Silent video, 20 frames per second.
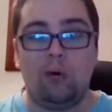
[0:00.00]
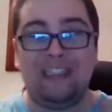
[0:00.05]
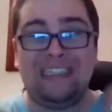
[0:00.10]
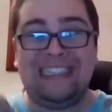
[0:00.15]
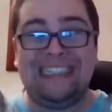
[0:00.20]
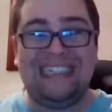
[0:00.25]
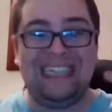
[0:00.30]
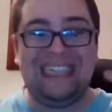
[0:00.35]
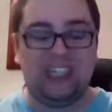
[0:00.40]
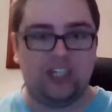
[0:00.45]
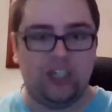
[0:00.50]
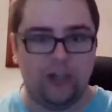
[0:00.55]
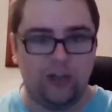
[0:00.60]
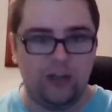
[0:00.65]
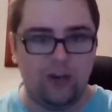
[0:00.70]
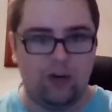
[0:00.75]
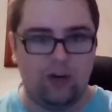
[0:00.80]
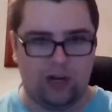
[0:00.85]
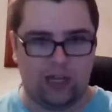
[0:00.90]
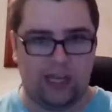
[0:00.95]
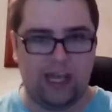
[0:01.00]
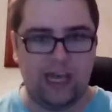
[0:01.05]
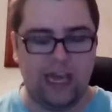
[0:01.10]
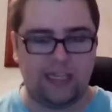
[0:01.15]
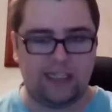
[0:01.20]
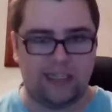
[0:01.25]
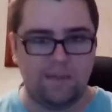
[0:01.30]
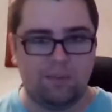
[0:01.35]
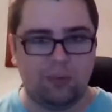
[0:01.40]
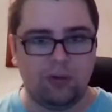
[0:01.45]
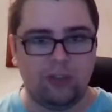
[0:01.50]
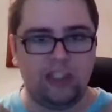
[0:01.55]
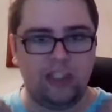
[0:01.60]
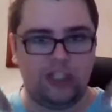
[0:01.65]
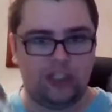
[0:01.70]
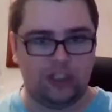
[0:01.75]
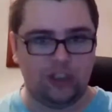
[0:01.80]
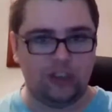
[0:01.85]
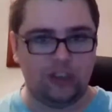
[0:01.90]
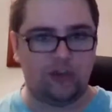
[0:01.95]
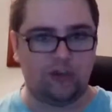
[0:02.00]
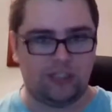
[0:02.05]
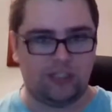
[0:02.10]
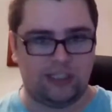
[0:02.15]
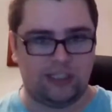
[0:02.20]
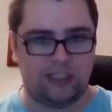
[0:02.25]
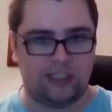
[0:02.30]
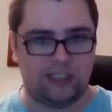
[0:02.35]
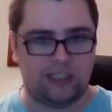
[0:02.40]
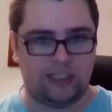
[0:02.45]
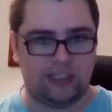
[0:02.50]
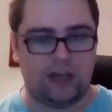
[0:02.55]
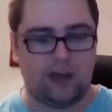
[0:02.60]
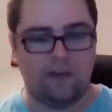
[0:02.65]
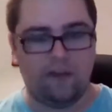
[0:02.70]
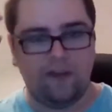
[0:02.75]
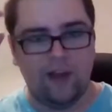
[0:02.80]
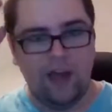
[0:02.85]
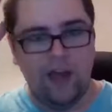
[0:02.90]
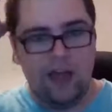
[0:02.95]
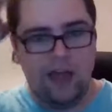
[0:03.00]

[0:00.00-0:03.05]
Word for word: position your case and position yourself itself